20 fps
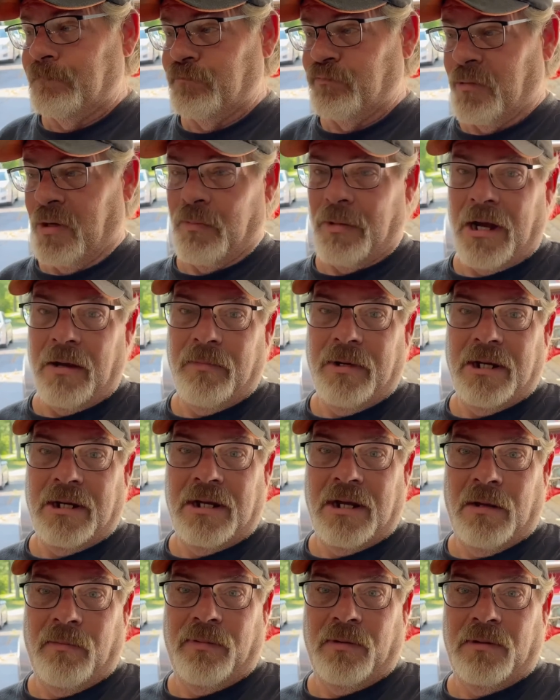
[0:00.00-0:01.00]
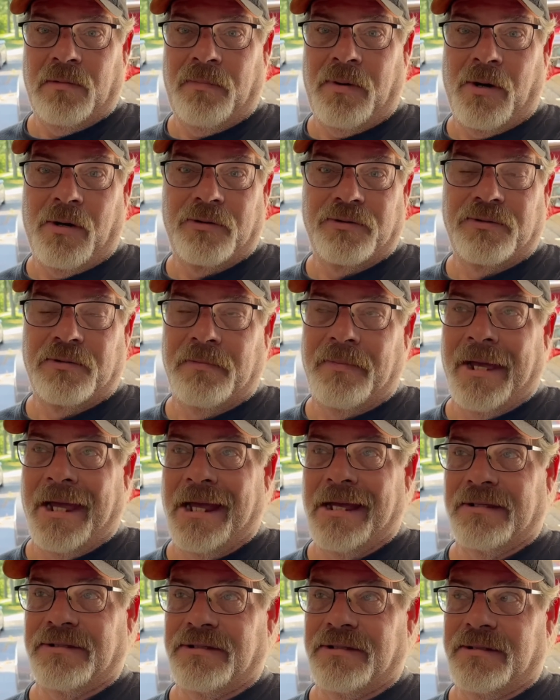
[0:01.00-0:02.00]
There might be a couple of partial
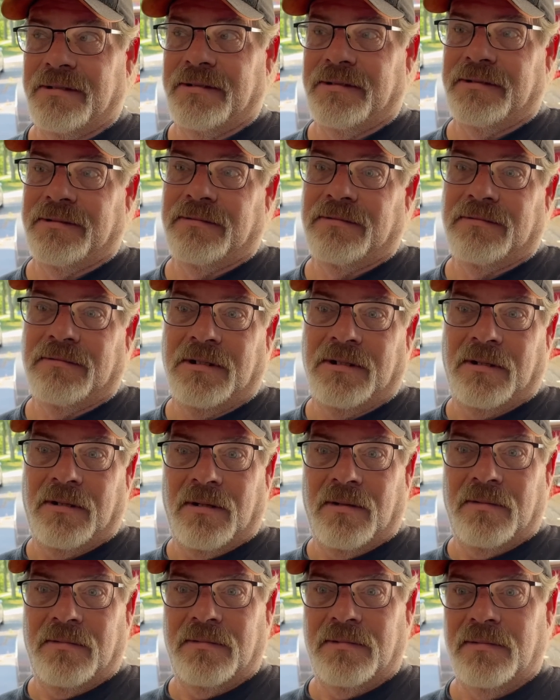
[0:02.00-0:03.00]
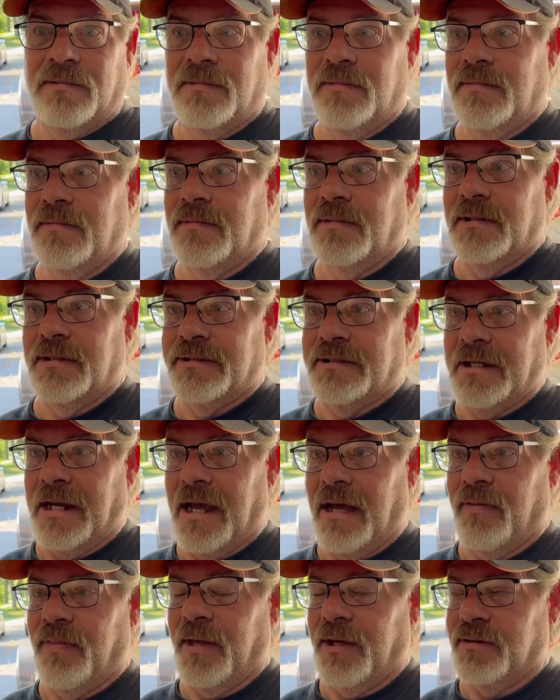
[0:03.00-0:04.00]
passes, you know, to see
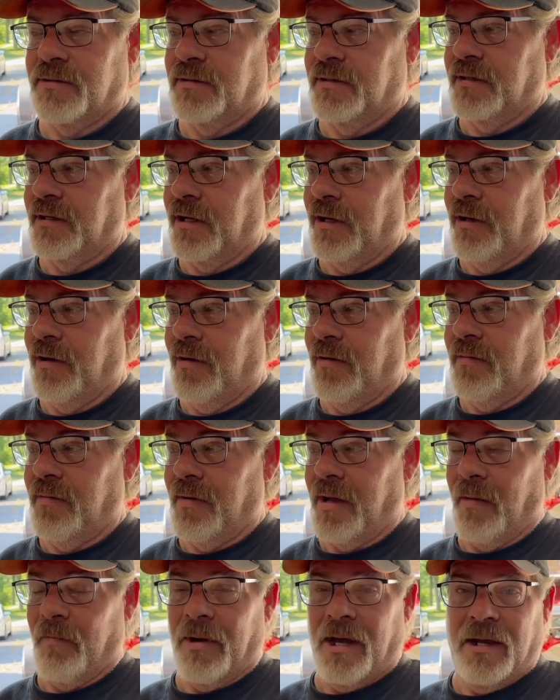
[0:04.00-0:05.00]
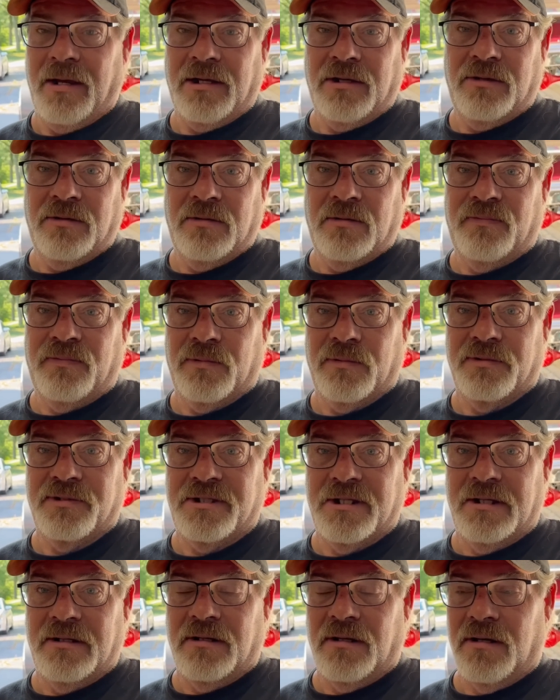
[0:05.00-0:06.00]
how things are going to go. I might do a full
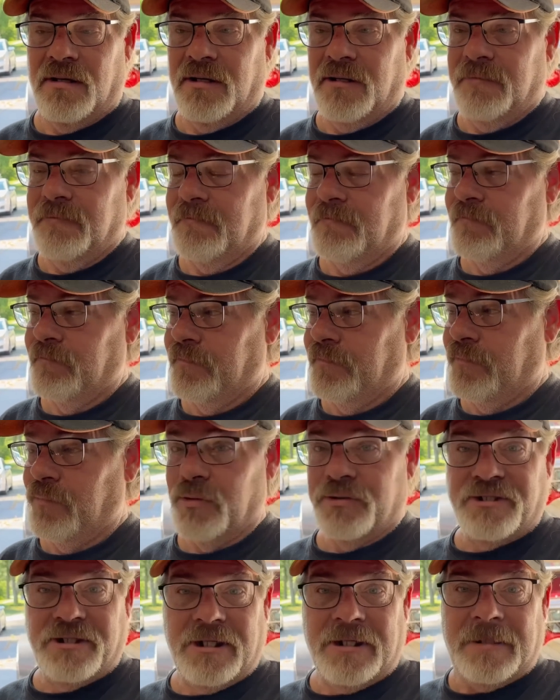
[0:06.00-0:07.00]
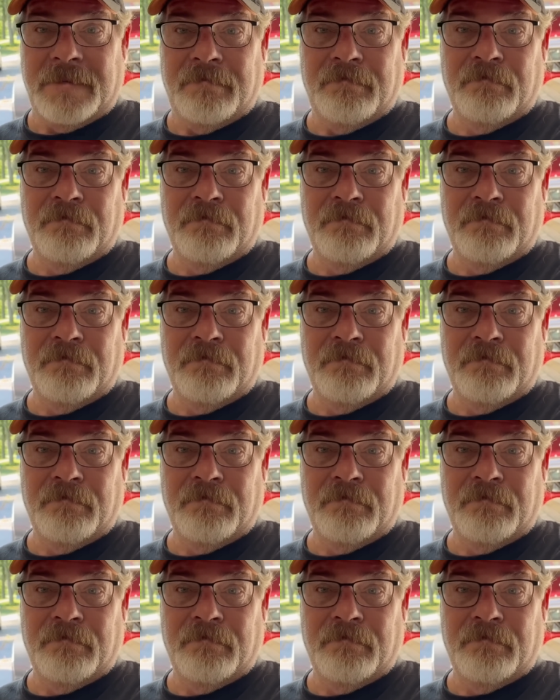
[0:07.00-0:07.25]
send on it. We'll see.